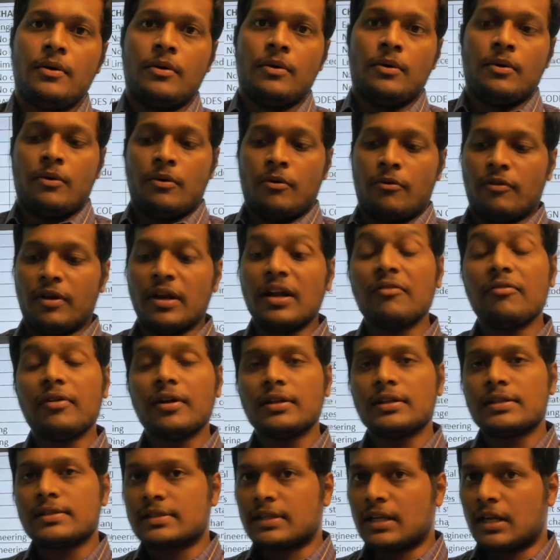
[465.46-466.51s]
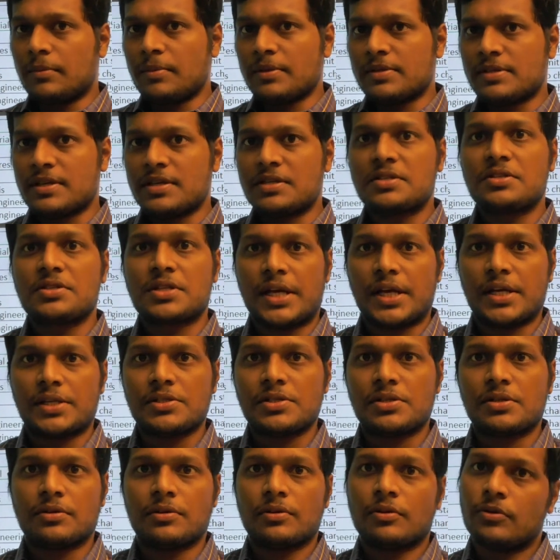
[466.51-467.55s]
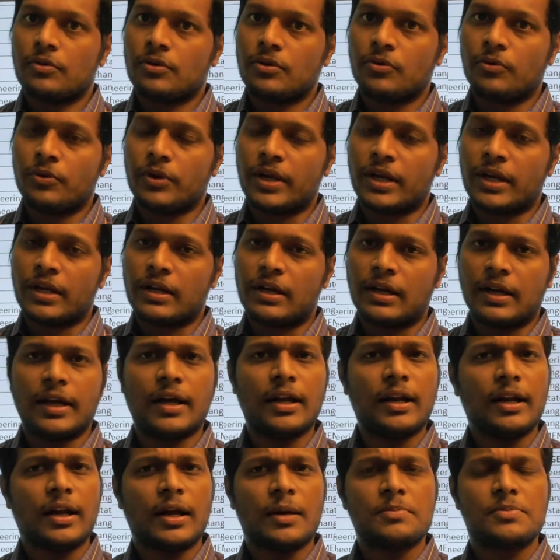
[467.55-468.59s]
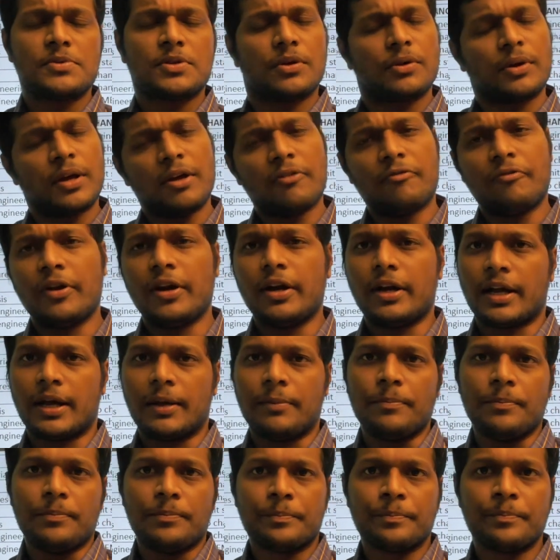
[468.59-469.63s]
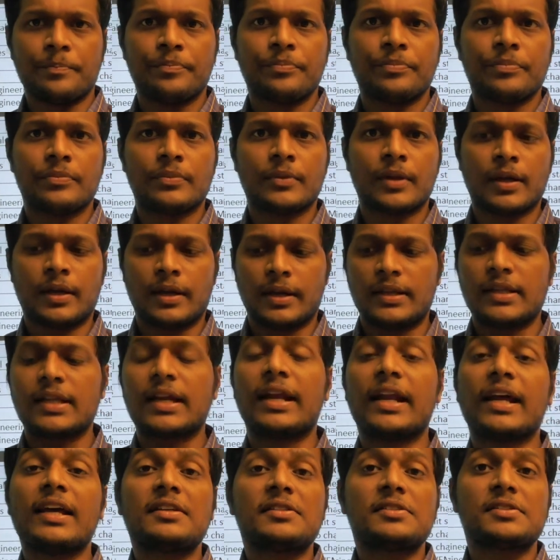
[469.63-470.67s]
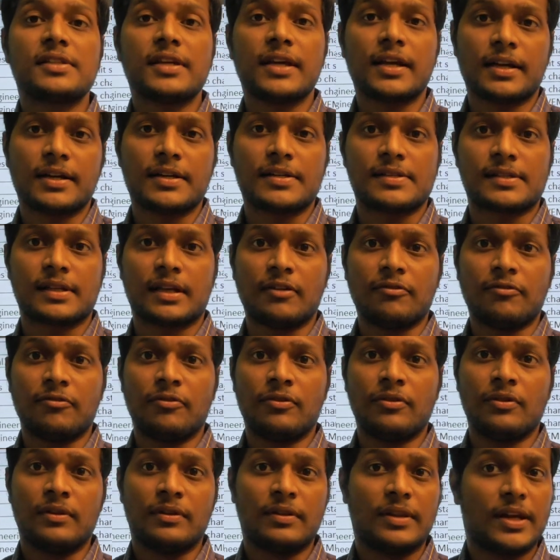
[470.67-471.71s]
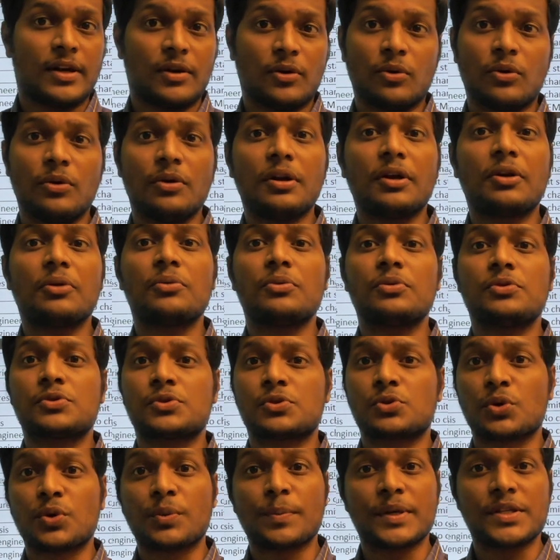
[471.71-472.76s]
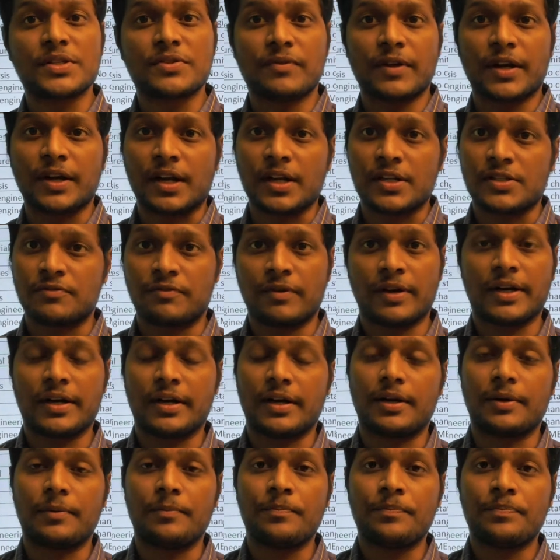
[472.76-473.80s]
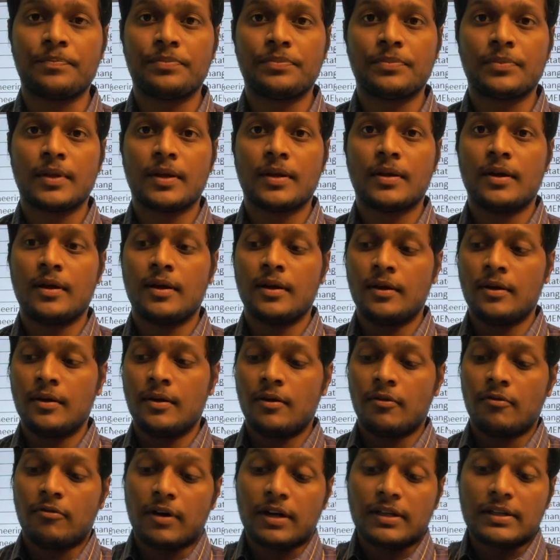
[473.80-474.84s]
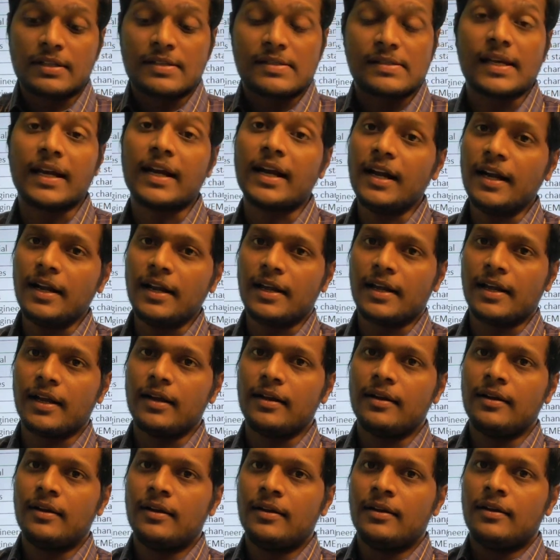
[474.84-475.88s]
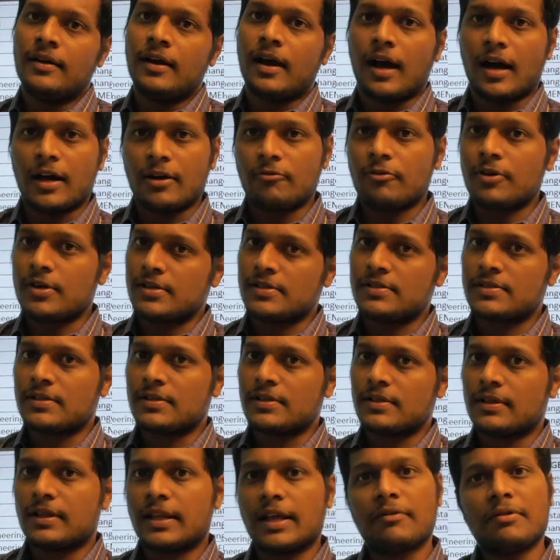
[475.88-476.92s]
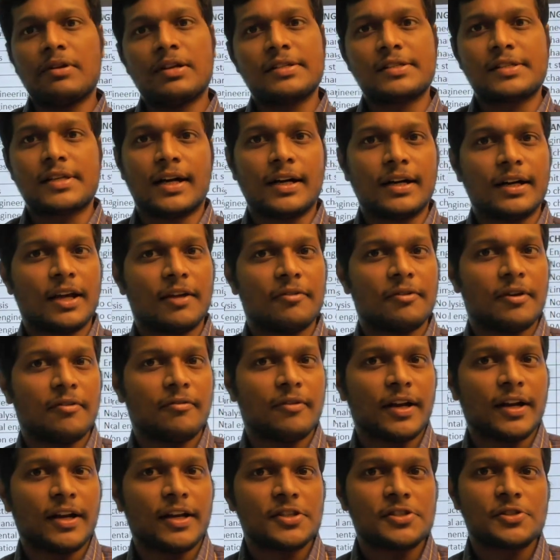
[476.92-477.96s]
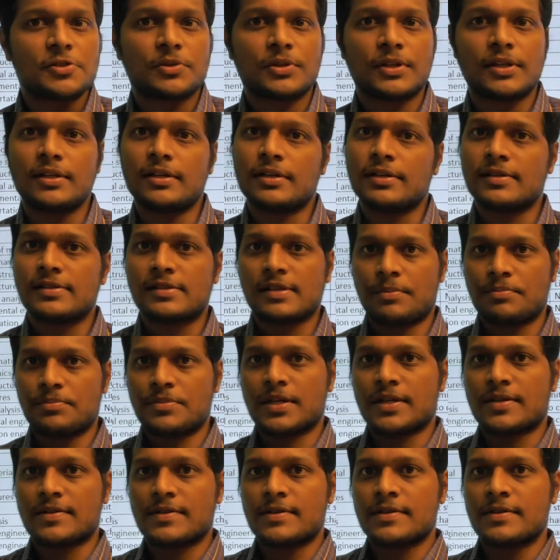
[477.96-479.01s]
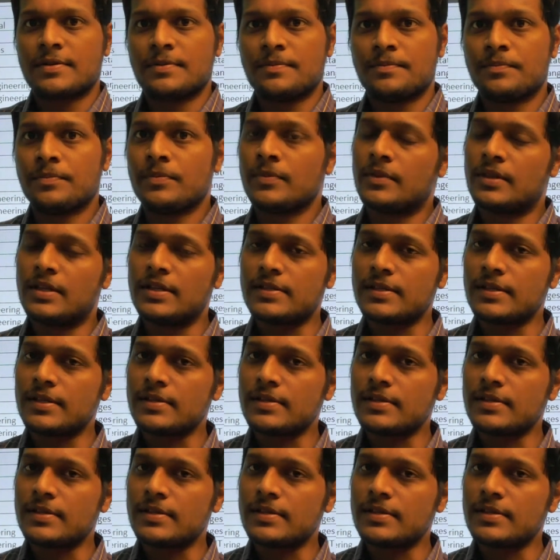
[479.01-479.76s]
whenever the syllabus is changed we can clearly observe every time in the next year itself they don't give too much weightage for it for the second year onwards they will start giving weightage to that subjects this is